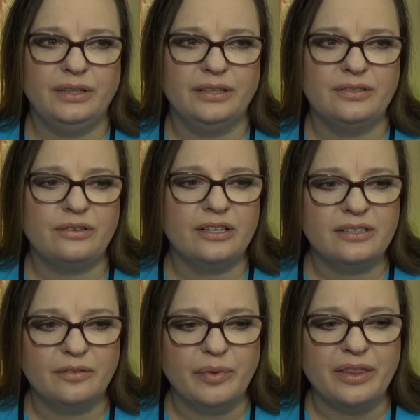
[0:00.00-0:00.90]
You get
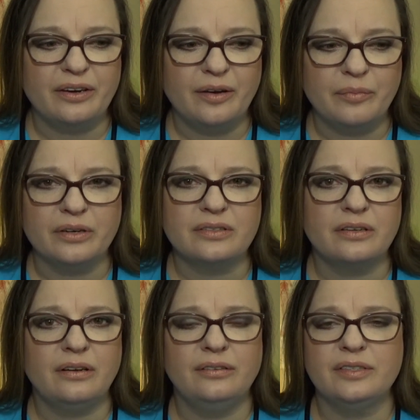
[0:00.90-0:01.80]
stressed out by the
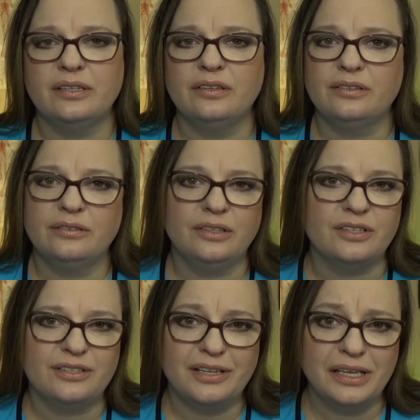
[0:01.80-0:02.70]
numbers, and then all of a sudden
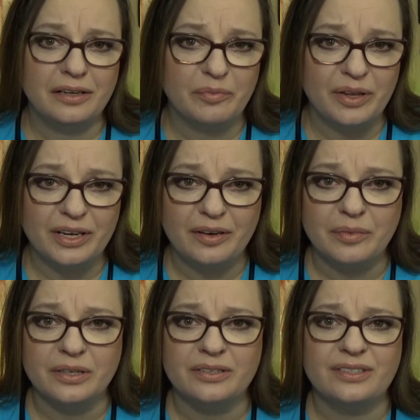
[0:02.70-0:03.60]
you're just thinking about the
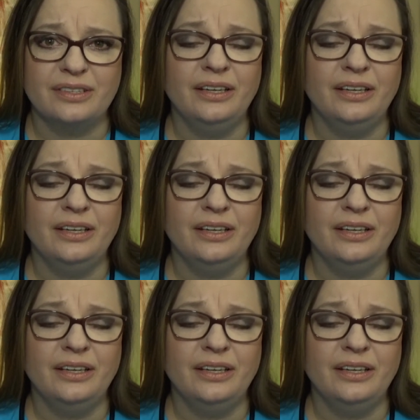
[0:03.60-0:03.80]
numbers.